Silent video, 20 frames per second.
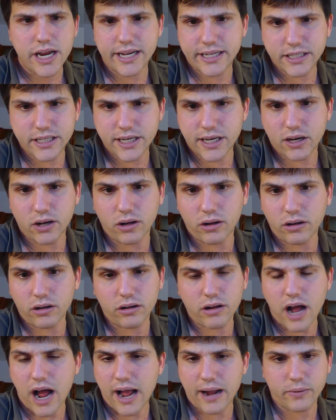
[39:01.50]

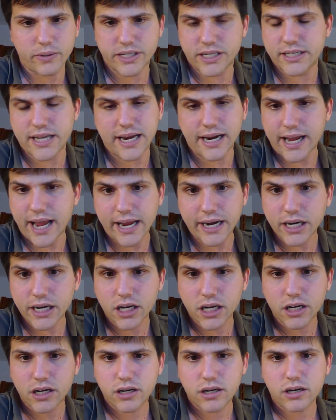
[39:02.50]
until I was in
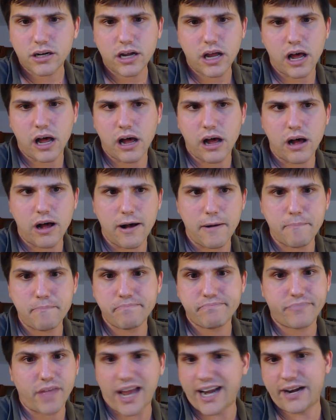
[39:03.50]
dedicated.
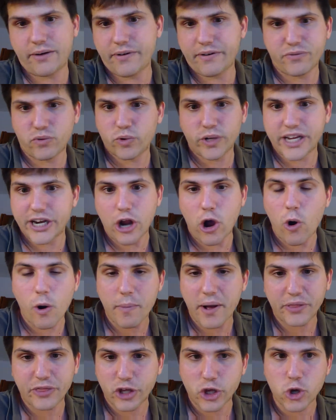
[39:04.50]
I didn't even really know
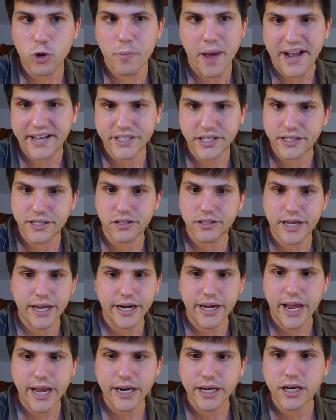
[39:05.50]
about the Q banks until
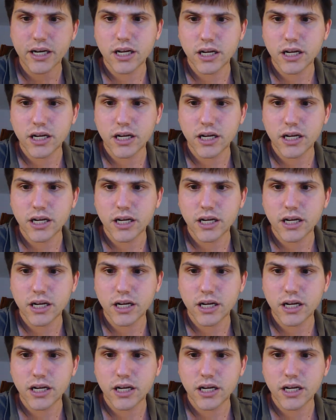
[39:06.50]
dedicated.